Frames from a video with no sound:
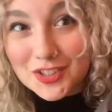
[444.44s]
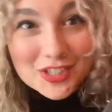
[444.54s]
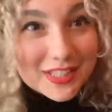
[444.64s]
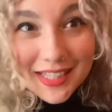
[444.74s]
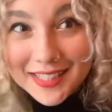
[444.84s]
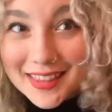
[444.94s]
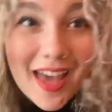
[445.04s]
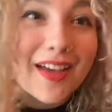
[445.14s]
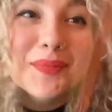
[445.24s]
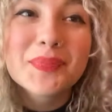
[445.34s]
Like that,
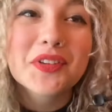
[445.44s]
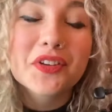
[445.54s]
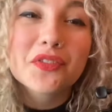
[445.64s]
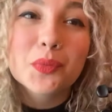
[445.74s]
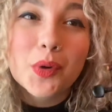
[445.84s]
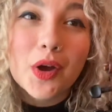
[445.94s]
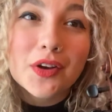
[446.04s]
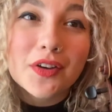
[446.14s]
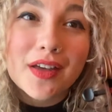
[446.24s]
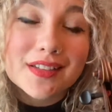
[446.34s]
your vibrato
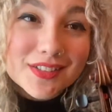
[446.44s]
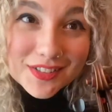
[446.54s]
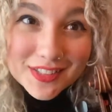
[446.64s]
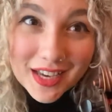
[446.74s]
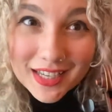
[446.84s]
exercise